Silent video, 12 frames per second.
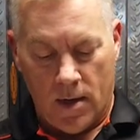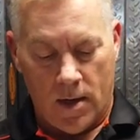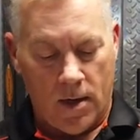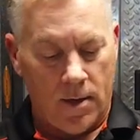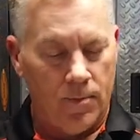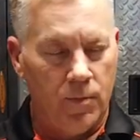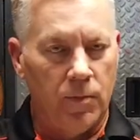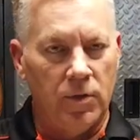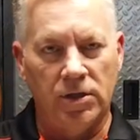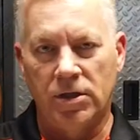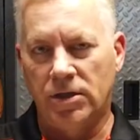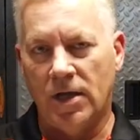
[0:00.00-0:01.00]
Uh,
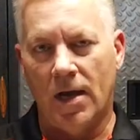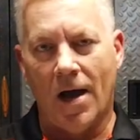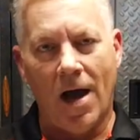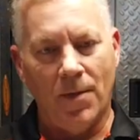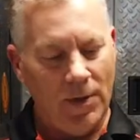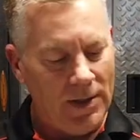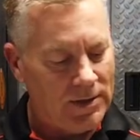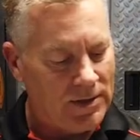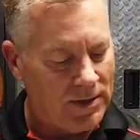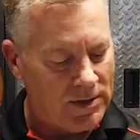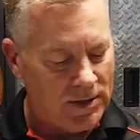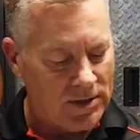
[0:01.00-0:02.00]
this is a
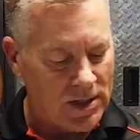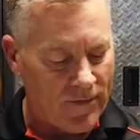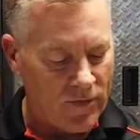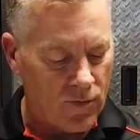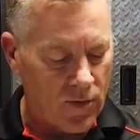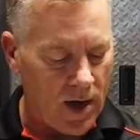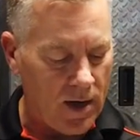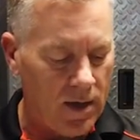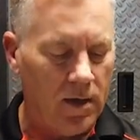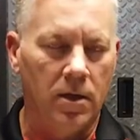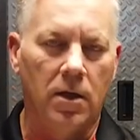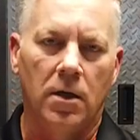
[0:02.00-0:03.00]
IP67
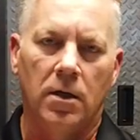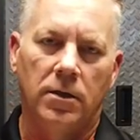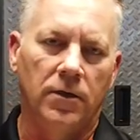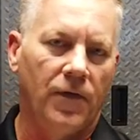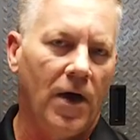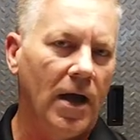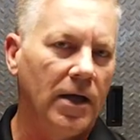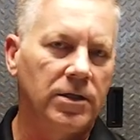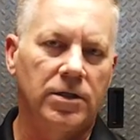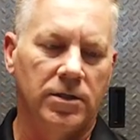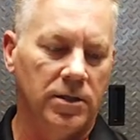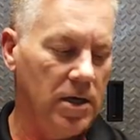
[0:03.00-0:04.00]
rated
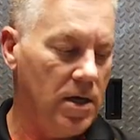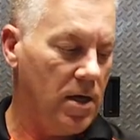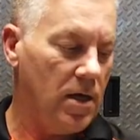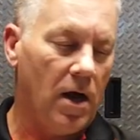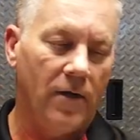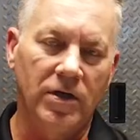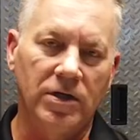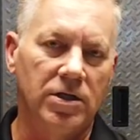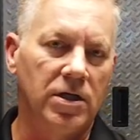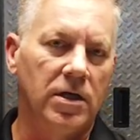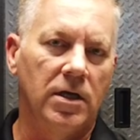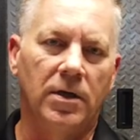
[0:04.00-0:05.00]
device. Uh,
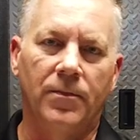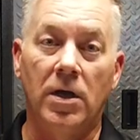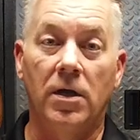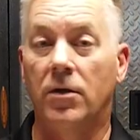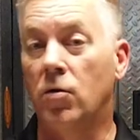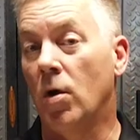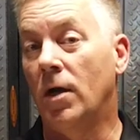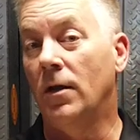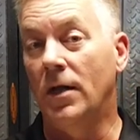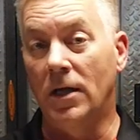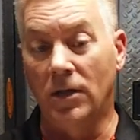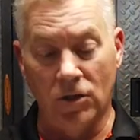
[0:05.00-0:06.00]
obviously it can be
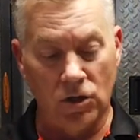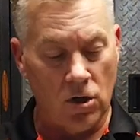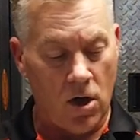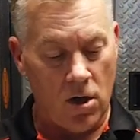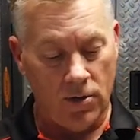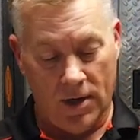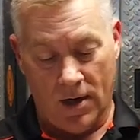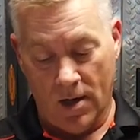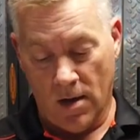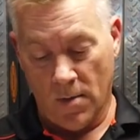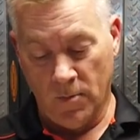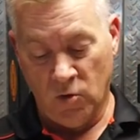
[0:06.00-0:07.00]
quickly installed. It
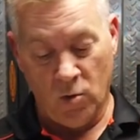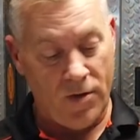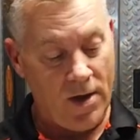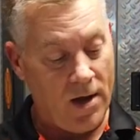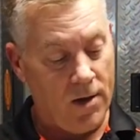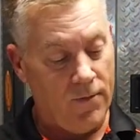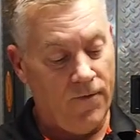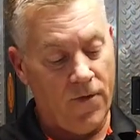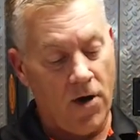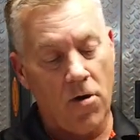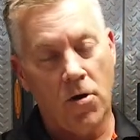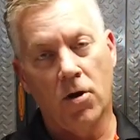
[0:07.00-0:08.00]
comes with a
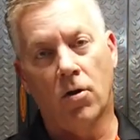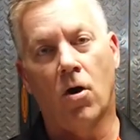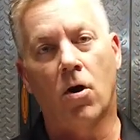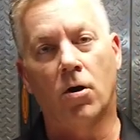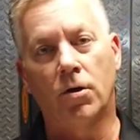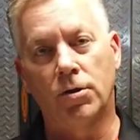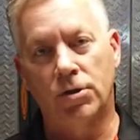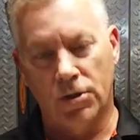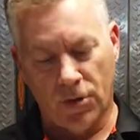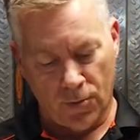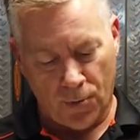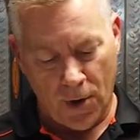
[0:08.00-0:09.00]
very large
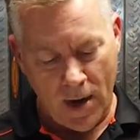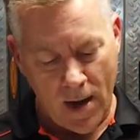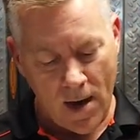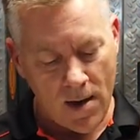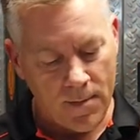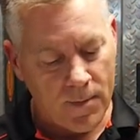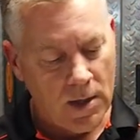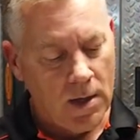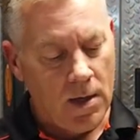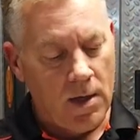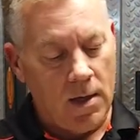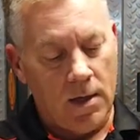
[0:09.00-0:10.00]
3M
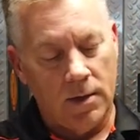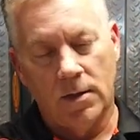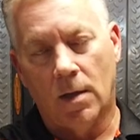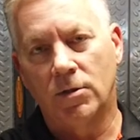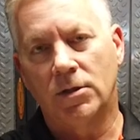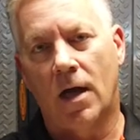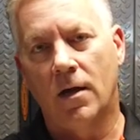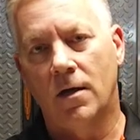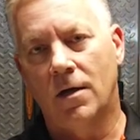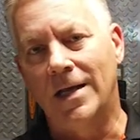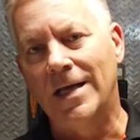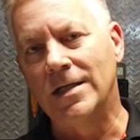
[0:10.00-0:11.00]
uh,
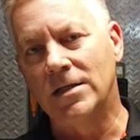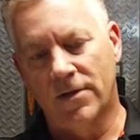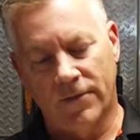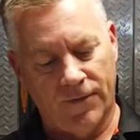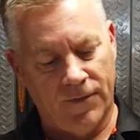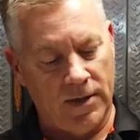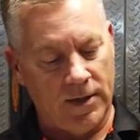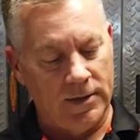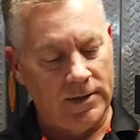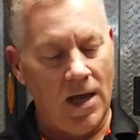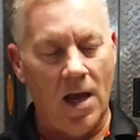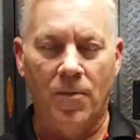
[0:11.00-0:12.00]
double-sided adhesive
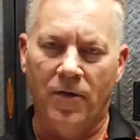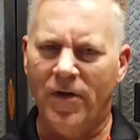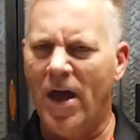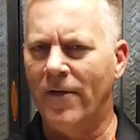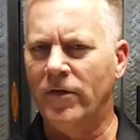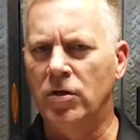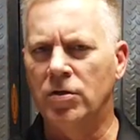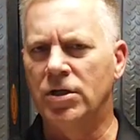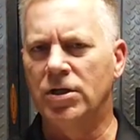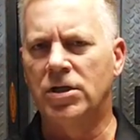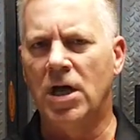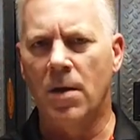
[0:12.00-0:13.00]
uh, tape. If you haven't
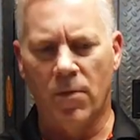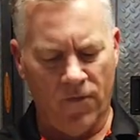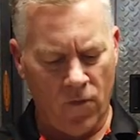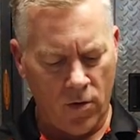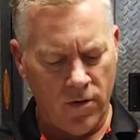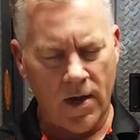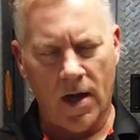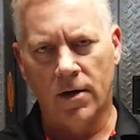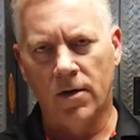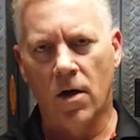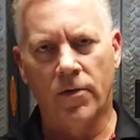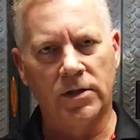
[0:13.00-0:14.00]
used this tape before, you've
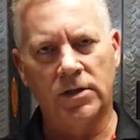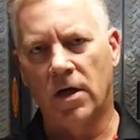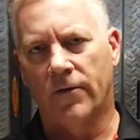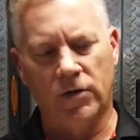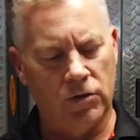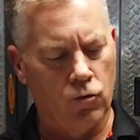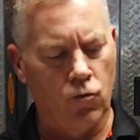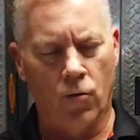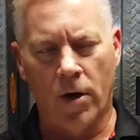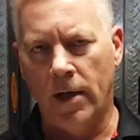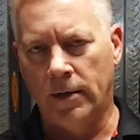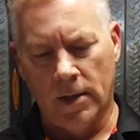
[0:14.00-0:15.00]
got to know this stuff is
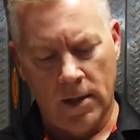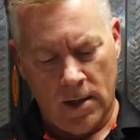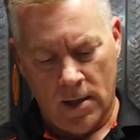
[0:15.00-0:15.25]
great.